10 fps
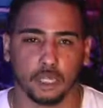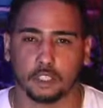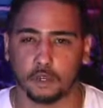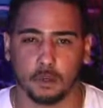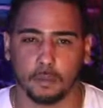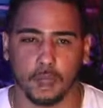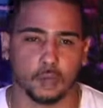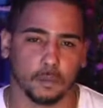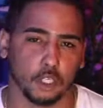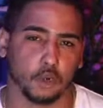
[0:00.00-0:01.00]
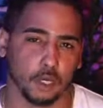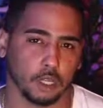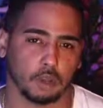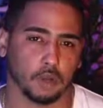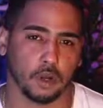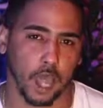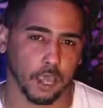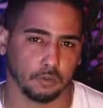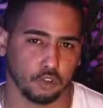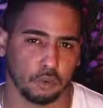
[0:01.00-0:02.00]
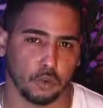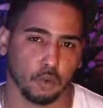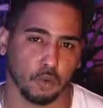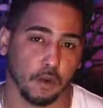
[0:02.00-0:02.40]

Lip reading: I'm not going to be doing it through live stream no more.